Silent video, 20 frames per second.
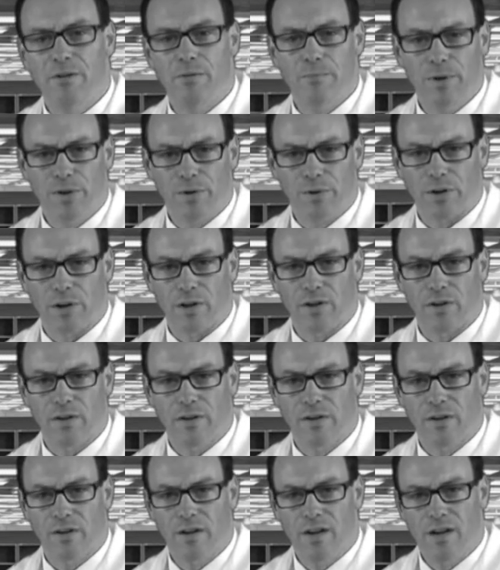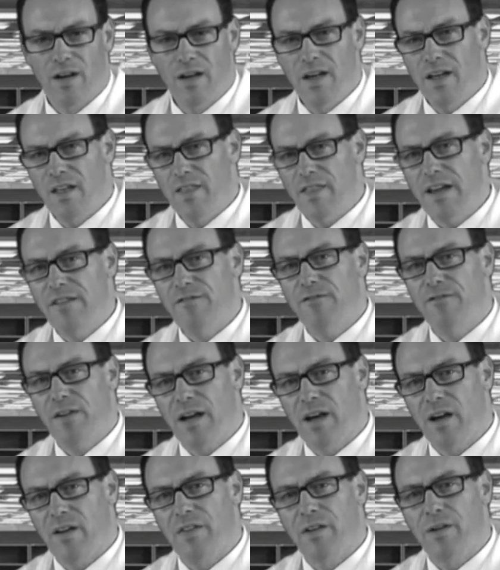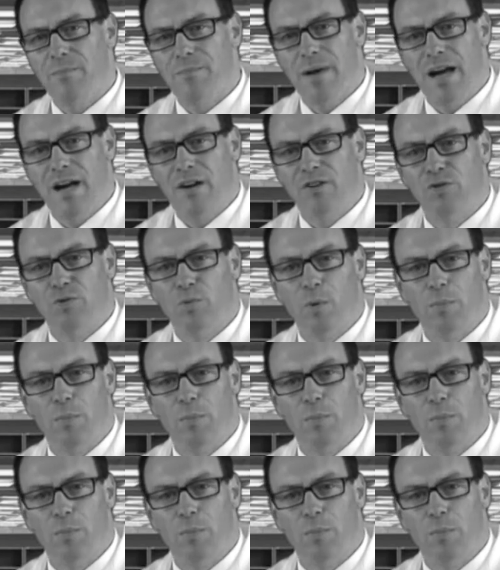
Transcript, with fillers: Milner they found that a mouse will